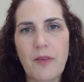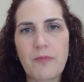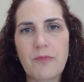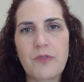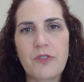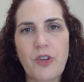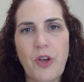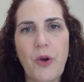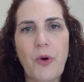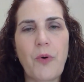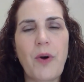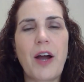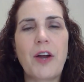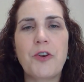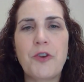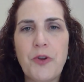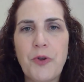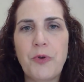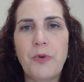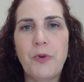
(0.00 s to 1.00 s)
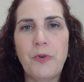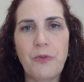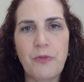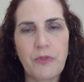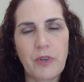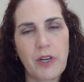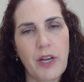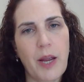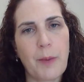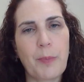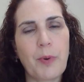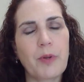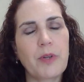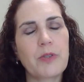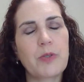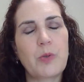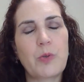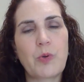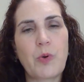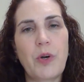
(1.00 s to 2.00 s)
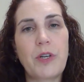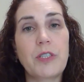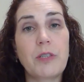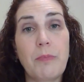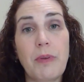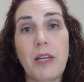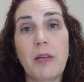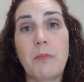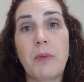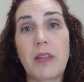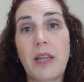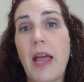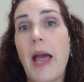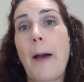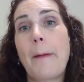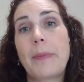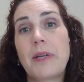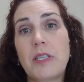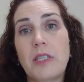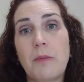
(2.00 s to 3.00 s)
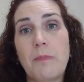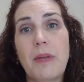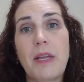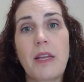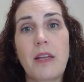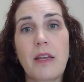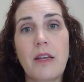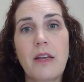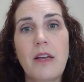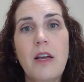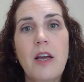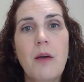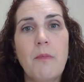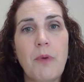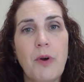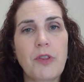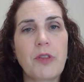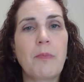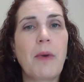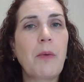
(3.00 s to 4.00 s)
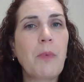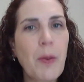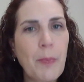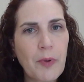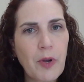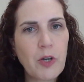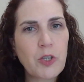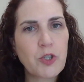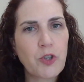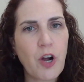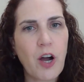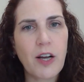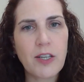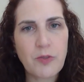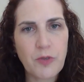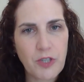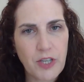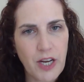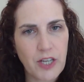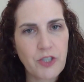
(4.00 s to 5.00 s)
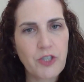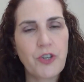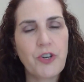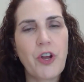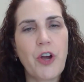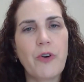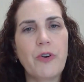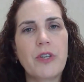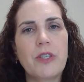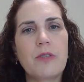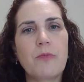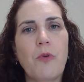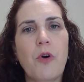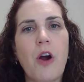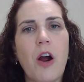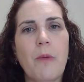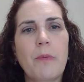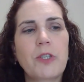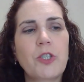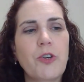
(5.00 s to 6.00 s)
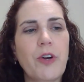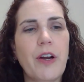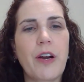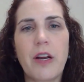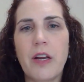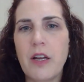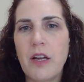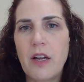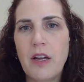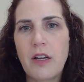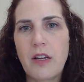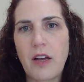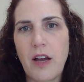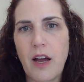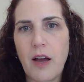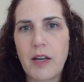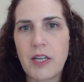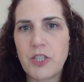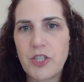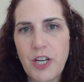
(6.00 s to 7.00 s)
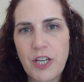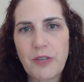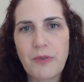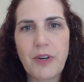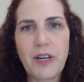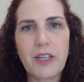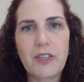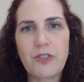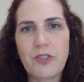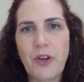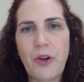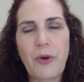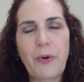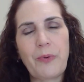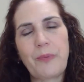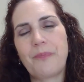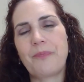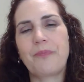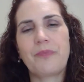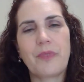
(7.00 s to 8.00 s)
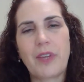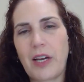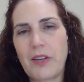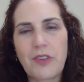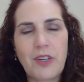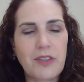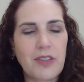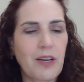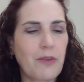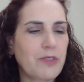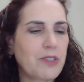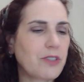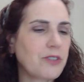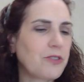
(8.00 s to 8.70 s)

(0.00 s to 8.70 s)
So I knew in April this was going to be, but they happened to be both of my whip go draws, which, as you know, is more arbitrary, in January. So I thought that was